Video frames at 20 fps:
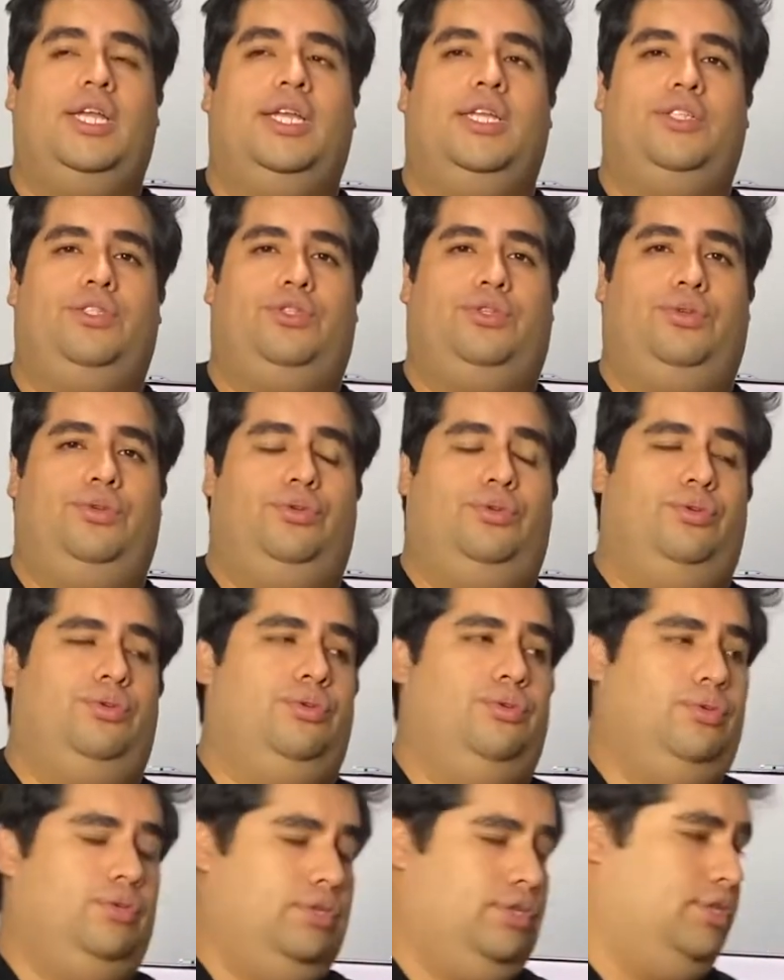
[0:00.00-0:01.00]

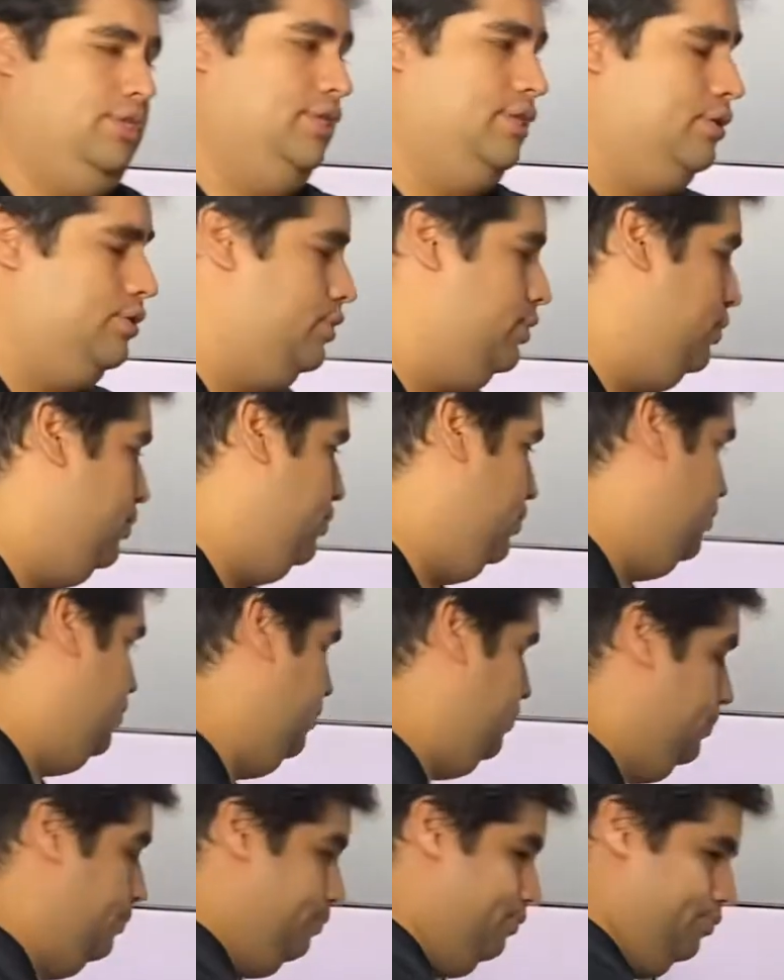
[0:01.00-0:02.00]
to to
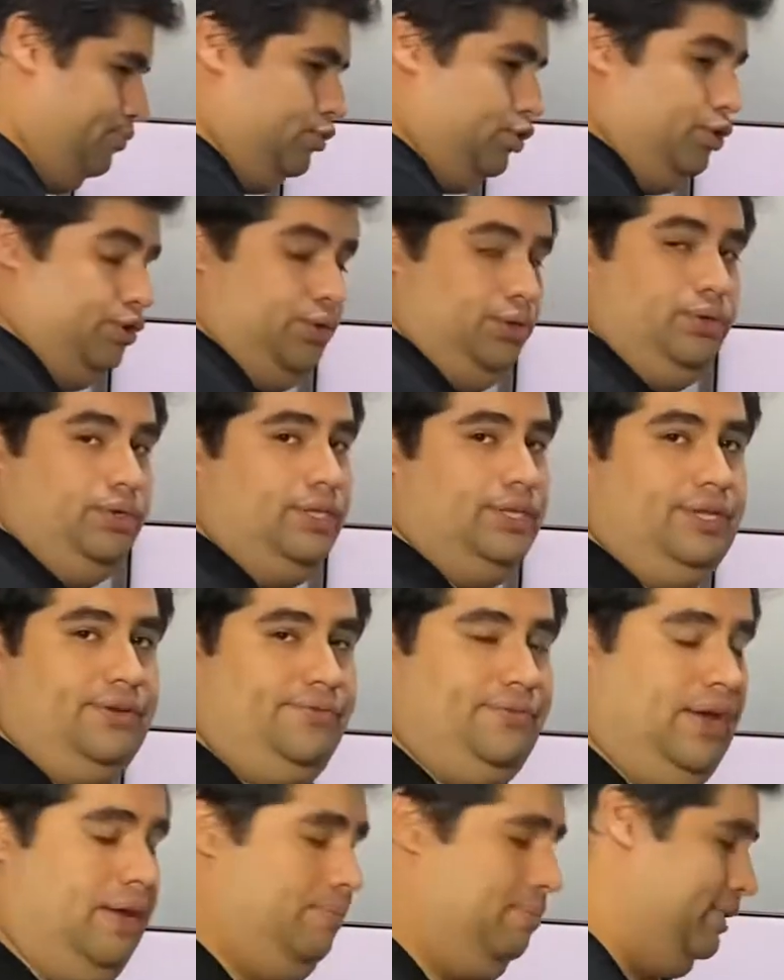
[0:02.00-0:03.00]
do in their
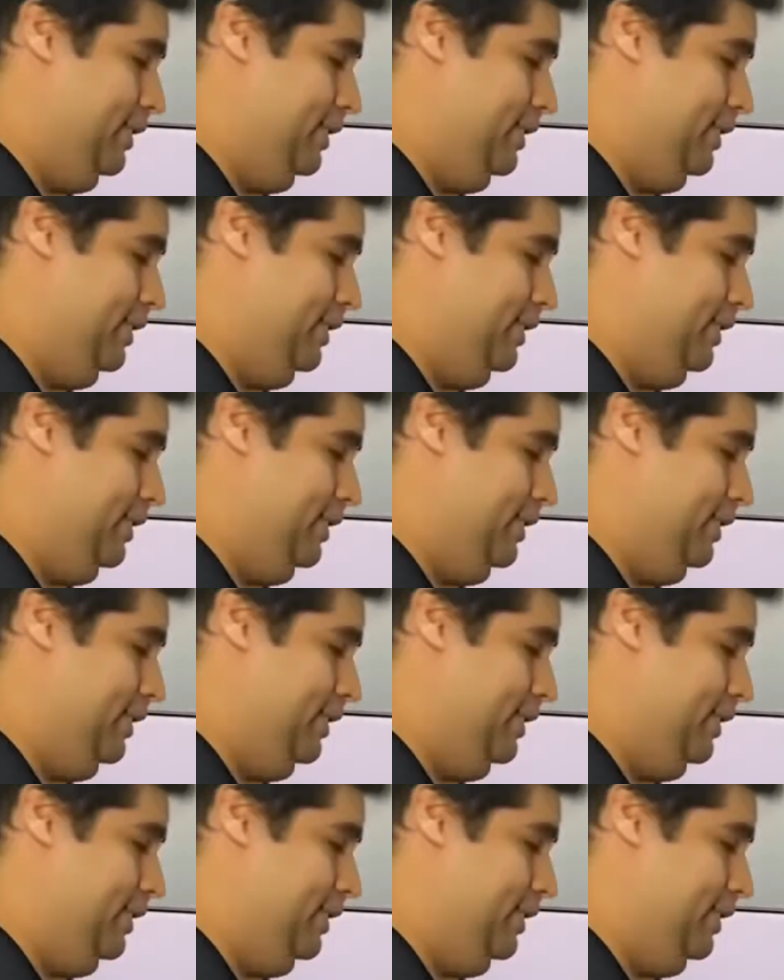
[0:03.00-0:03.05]
family.